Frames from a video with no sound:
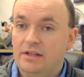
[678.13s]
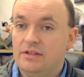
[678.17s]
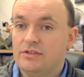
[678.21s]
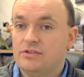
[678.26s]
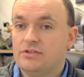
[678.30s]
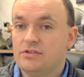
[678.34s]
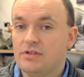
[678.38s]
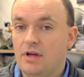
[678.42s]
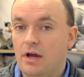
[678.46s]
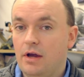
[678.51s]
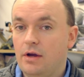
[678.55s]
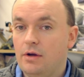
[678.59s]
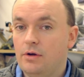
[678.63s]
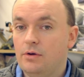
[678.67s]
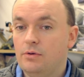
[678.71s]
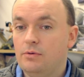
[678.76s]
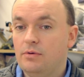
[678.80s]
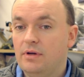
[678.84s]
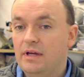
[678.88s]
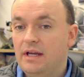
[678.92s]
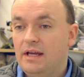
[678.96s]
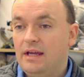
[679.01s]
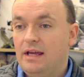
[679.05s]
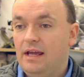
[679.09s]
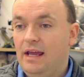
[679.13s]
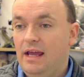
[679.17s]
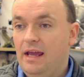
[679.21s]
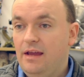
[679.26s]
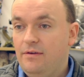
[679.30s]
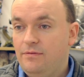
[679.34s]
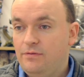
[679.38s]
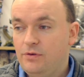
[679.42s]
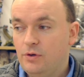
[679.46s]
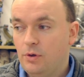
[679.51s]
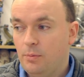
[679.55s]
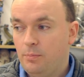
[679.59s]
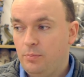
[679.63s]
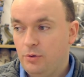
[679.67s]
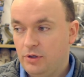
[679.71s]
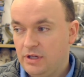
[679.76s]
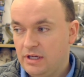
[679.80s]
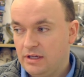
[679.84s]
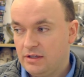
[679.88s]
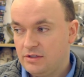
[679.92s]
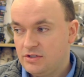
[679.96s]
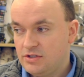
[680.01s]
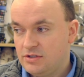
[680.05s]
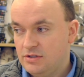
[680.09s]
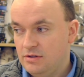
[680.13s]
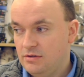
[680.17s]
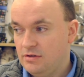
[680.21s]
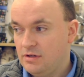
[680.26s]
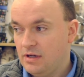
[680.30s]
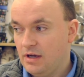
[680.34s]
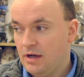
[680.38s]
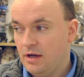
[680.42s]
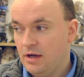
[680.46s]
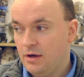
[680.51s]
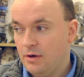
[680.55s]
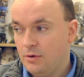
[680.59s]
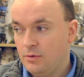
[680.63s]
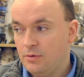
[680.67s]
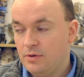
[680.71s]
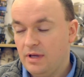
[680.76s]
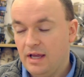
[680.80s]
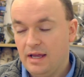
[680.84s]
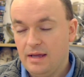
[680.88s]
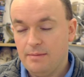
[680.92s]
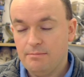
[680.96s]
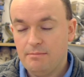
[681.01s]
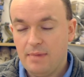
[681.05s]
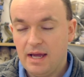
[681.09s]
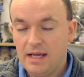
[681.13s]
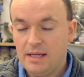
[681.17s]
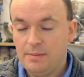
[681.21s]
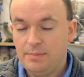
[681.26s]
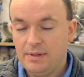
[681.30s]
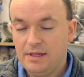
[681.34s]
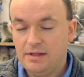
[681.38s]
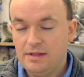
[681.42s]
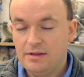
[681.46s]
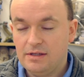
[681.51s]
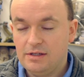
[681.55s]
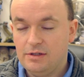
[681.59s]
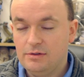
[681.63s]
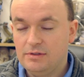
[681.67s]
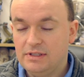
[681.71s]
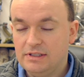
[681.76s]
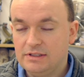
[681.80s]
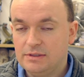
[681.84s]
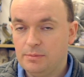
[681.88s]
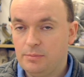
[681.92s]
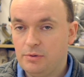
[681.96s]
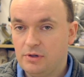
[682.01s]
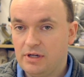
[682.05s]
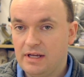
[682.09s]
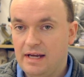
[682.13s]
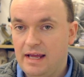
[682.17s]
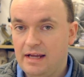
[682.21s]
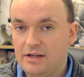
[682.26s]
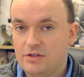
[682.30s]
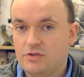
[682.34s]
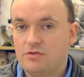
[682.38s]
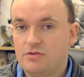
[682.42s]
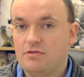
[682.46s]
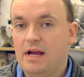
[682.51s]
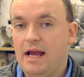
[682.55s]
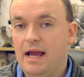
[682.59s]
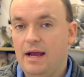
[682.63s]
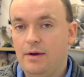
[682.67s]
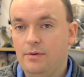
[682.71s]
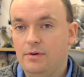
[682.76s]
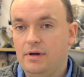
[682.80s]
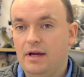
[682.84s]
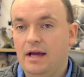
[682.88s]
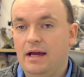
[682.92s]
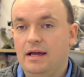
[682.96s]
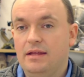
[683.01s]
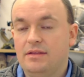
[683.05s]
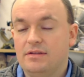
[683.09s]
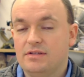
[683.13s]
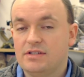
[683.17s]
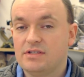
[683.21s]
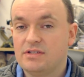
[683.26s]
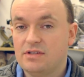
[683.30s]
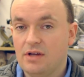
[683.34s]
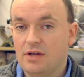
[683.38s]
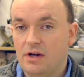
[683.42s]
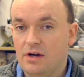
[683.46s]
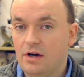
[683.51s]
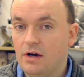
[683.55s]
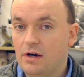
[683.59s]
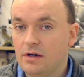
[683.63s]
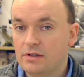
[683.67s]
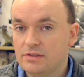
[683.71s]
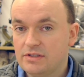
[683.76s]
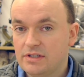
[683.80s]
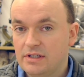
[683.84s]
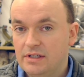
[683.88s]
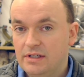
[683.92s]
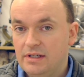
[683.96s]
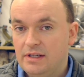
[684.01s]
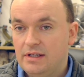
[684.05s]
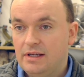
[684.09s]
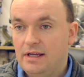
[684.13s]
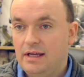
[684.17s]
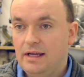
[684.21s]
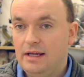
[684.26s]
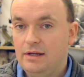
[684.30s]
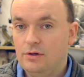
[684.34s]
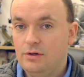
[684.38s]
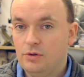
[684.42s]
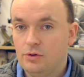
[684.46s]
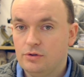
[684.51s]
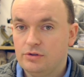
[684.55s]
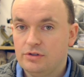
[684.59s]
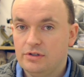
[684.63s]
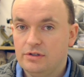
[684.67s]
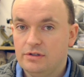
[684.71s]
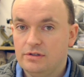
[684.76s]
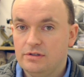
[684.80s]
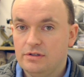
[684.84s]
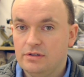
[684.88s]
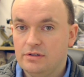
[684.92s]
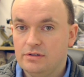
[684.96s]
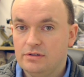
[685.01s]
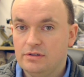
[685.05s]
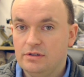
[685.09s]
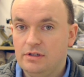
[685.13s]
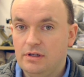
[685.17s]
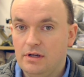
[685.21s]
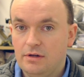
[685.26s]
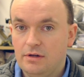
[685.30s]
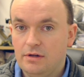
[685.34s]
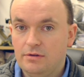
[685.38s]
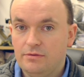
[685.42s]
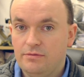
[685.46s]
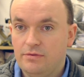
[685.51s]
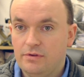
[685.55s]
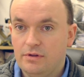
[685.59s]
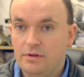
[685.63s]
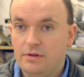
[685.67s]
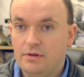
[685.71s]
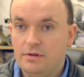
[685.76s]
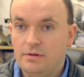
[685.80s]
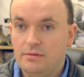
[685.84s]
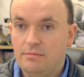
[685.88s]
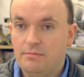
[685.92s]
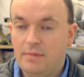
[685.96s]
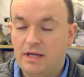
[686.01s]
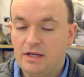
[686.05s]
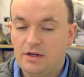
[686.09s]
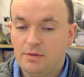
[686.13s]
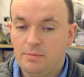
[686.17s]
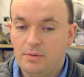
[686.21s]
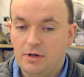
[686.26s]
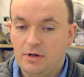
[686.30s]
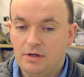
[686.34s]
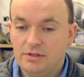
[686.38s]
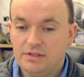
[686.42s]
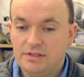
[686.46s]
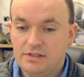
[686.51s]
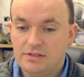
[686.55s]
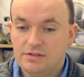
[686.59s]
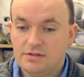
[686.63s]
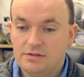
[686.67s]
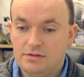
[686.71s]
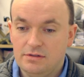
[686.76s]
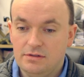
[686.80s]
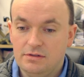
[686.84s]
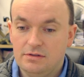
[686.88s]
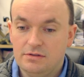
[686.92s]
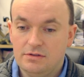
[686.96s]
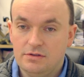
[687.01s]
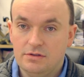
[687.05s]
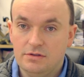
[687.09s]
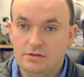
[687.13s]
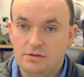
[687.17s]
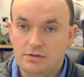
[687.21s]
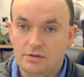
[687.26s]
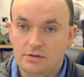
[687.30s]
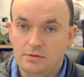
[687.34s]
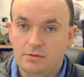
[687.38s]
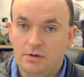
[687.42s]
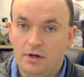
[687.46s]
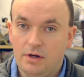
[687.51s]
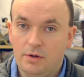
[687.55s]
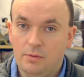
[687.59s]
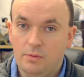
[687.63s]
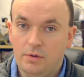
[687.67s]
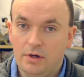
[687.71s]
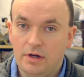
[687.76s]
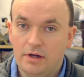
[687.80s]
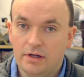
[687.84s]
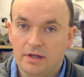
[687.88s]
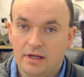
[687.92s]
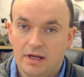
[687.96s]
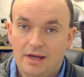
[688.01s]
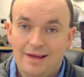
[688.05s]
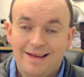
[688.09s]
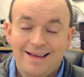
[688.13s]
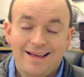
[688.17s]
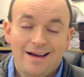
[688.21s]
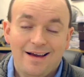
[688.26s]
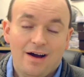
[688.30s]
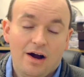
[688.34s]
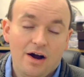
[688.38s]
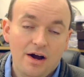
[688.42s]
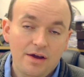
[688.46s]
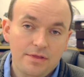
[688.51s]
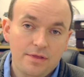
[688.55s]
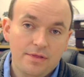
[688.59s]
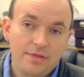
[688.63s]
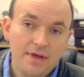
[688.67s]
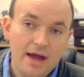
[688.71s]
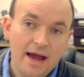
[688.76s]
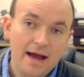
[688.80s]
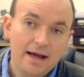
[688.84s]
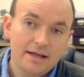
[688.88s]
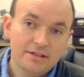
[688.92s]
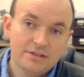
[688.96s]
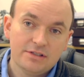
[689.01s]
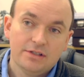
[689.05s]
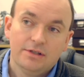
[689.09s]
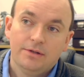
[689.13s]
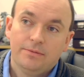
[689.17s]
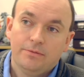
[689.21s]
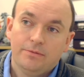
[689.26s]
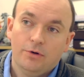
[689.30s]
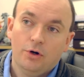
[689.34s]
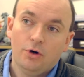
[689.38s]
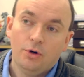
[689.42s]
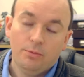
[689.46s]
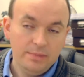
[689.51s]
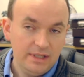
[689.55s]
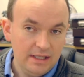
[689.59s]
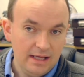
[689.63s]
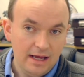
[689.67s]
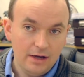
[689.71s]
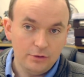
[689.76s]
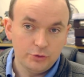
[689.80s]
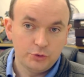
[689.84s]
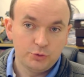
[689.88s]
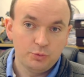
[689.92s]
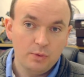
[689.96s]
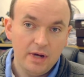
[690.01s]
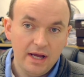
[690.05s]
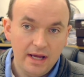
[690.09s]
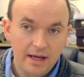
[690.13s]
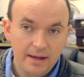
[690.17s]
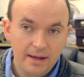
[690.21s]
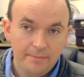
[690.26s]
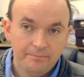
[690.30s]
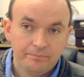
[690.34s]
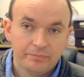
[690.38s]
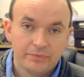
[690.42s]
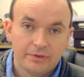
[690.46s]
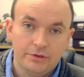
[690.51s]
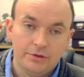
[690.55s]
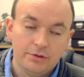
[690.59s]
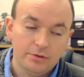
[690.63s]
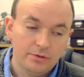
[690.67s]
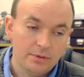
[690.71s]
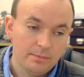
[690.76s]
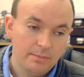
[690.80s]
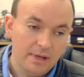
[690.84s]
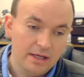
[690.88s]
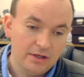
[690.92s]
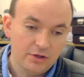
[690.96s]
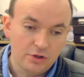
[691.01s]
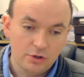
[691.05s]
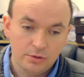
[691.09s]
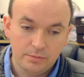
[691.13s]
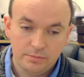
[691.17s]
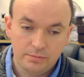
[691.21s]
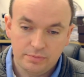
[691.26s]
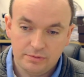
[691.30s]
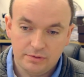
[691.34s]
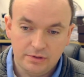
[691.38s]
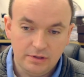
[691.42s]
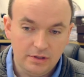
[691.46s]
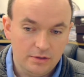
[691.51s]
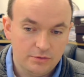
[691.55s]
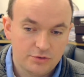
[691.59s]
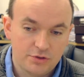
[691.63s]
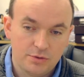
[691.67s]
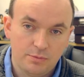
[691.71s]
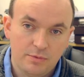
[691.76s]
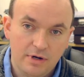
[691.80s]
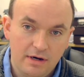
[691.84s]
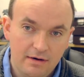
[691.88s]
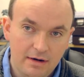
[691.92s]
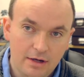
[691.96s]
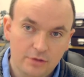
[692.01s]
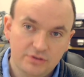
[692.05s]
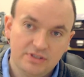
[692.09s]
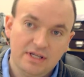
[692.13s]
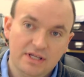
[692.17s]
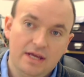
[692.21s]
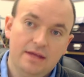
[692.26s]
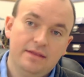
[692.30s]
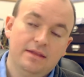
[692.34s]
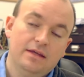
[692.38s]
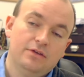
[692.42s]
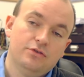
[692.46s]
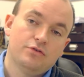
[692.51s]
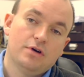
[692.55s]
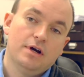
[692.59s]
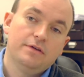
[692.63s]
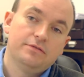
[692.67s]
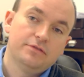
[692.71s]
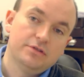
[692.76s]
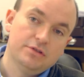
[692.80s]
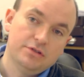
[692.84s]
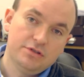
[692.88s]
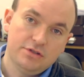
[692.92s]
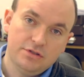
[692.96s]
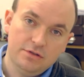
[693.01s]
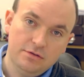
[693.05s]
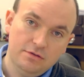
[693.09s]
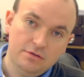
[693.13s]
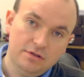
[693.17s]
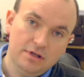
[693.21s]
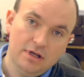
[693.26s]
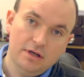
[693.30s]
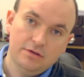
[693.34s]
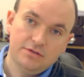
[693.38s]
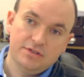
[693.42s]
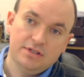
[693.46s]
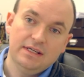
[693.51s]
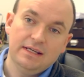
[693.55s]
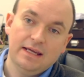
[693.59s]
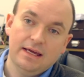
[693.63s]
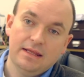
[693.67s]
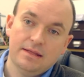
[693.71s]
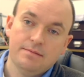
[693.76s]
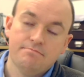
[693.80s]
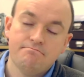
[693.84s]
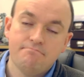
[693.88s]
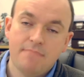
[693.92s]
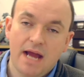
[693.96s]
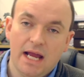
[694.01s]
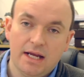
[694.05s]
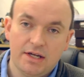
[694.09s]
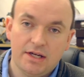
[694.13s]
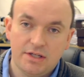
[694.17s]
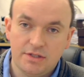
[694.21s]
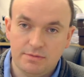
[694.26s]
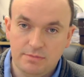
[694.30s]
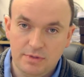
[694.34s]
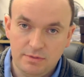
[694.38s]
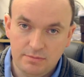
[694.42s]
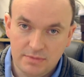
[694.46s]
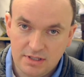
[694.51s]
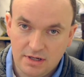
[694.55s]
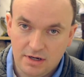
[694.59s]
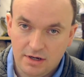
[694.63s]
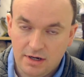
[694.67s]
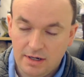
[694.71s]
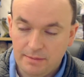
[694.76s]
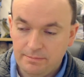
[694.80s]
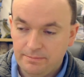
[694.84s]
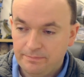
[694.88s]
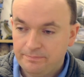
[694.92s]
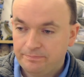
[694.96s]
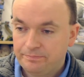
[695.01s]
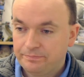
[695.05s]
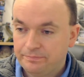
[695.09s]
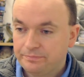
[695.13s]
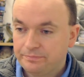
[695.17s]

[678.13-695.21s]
So if you're booking a studio, it may be that you need to book an extra hour at the start in order, for the makeup artist to do her work. Either that or meet elsewhere, do the makeup, somewhere else, and then drive to the studio so you get the maximum time